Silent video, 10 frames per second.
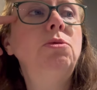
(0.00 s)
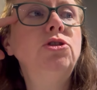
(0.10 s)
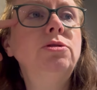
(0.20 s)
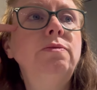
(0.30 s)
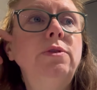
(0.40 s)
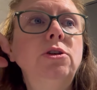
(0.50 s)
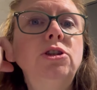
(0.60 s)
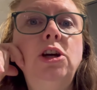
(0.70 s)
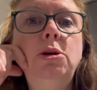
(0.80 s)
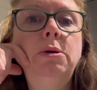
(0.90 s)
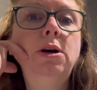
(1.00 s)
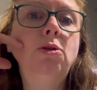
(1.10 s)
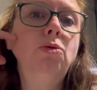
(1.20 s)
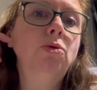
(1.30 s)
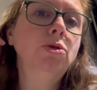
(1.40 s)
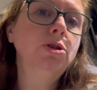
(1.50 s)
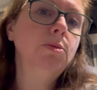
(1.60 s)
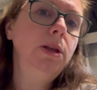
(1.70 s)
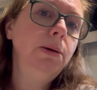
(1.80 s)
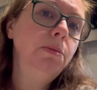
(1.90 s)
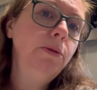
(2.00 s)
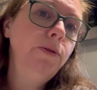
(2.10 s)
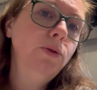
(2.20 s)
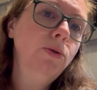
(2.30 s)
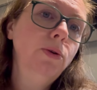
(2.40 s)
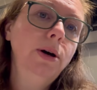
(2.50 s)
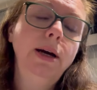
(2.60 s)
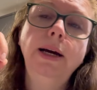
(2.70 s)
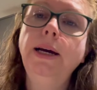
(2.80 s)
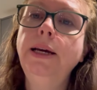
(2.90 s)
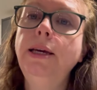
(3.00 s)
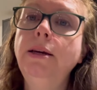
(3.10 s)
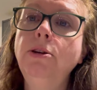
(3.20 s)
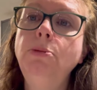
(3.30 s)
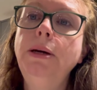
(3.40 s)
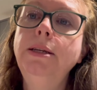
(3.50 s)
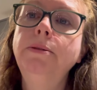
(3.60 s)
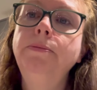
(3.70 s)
watch some Vlogtober or something before I go to bed.